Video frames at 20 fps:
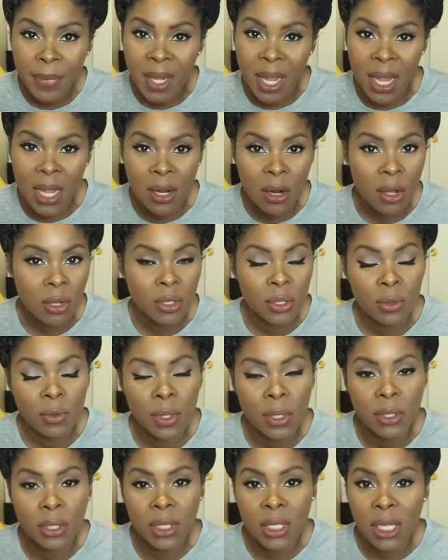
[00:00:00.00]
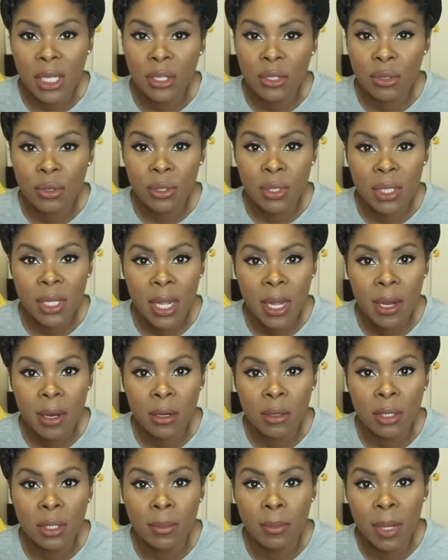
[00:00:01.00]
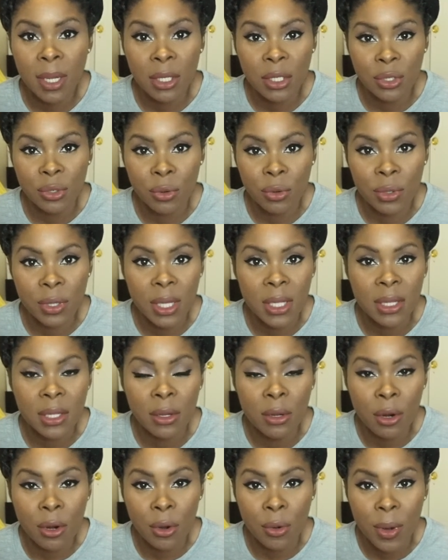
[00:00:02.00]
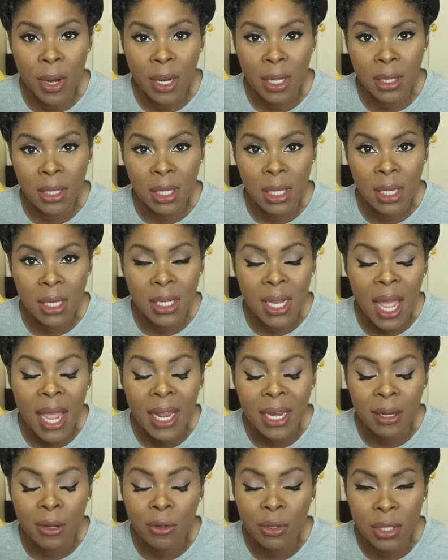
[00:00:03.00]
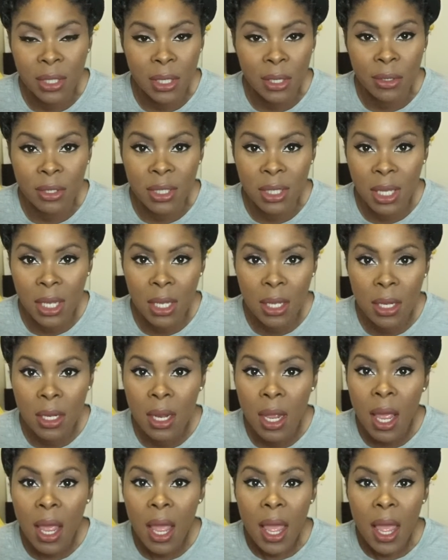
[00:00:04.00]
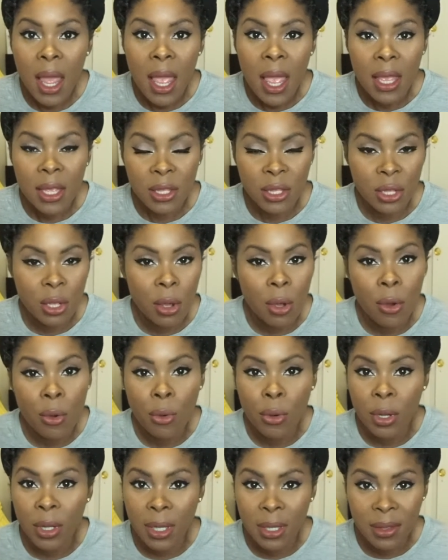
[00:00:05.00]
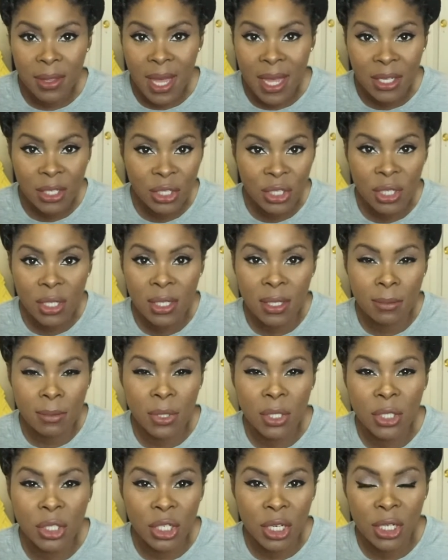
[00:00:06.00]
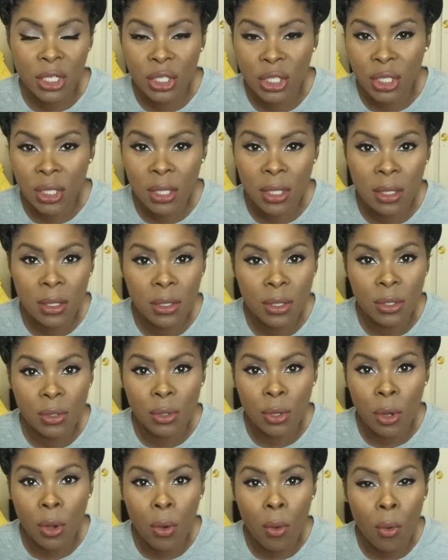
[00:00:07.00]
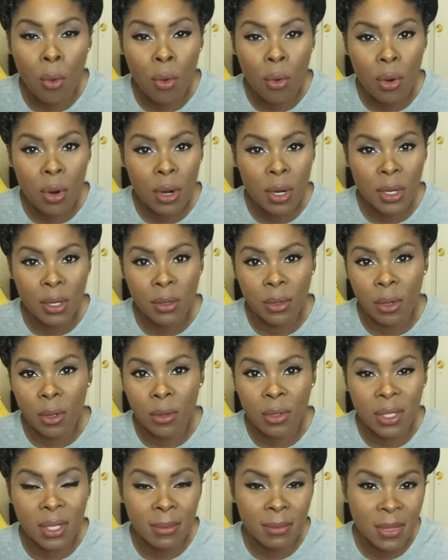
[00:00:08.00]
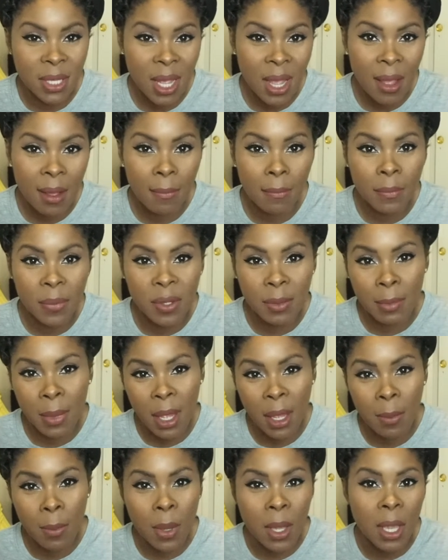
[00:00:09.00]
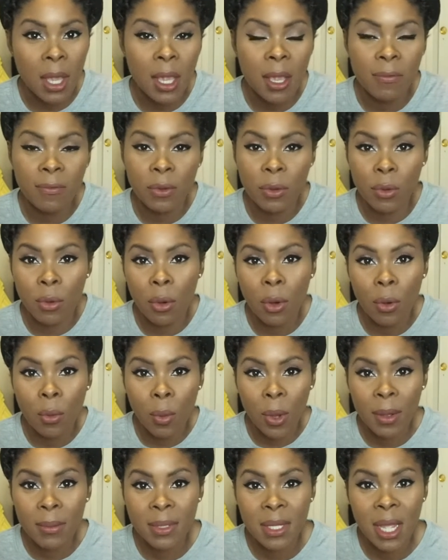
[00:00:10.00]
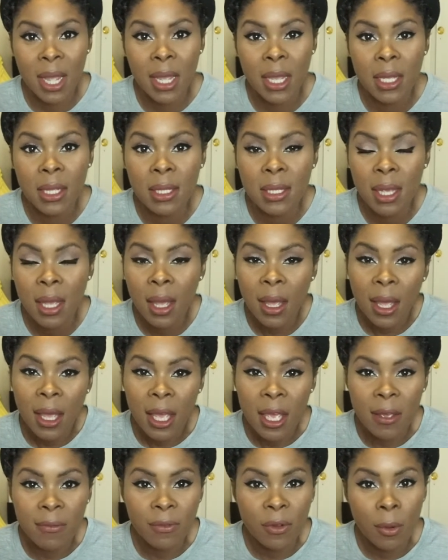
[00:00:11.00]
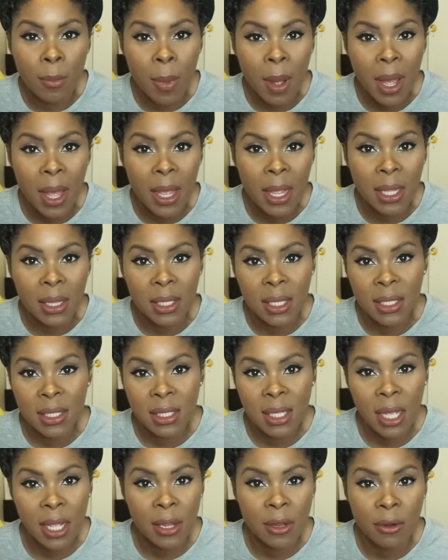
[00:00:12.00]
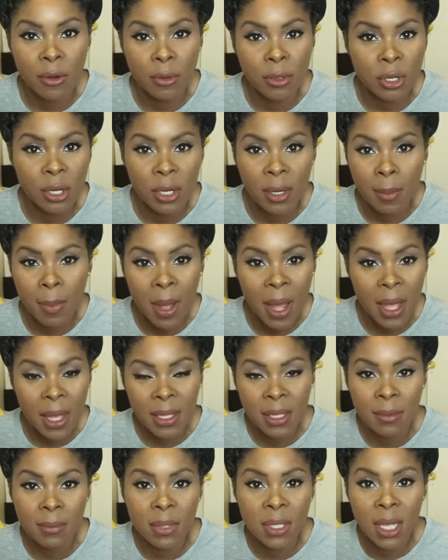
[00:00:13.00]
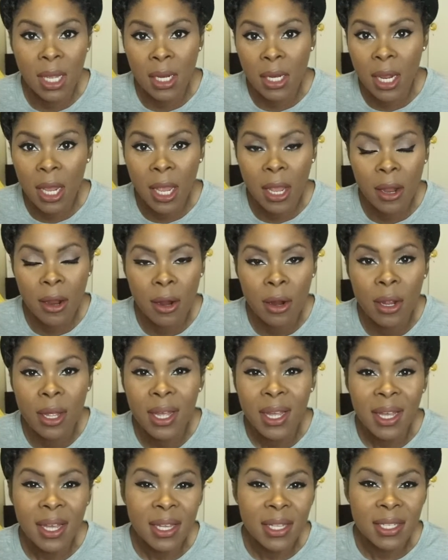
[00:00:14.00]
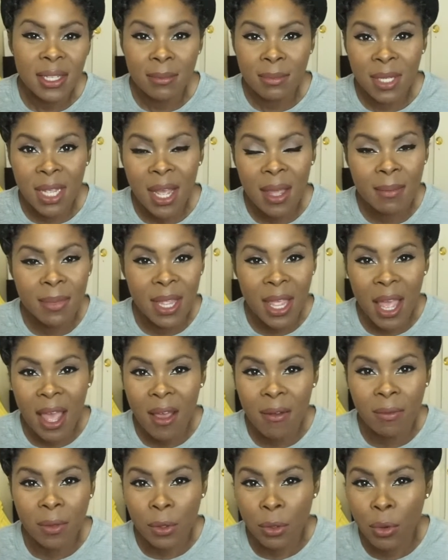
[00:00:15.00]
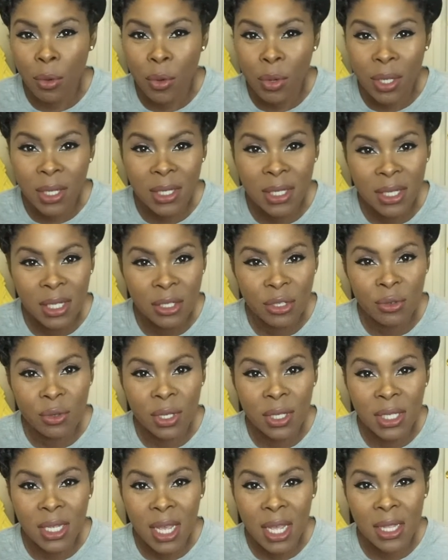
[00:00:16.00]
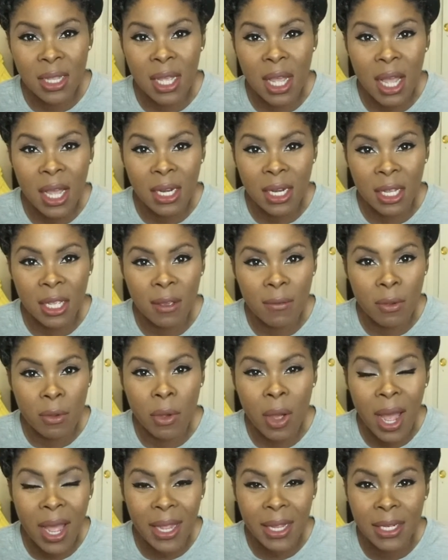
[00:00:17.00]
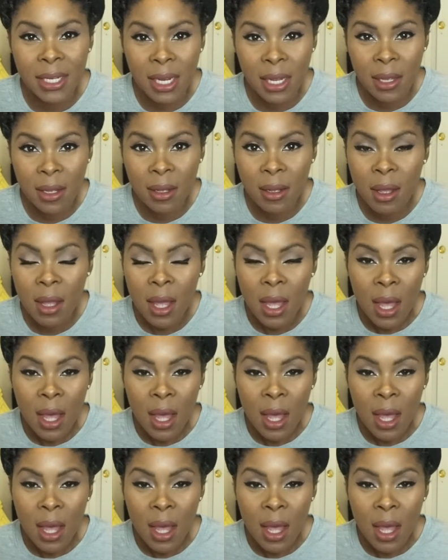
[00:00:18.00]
And also there's teachers there to make sure that they're correctly diagnosing your skin. So that's just some suggestions, or sometimes maybe if you go on websites, if you're buying, let's say you're trying to buy some skincare, sometimes they have little quizzes that you can take to kind of give you an idea.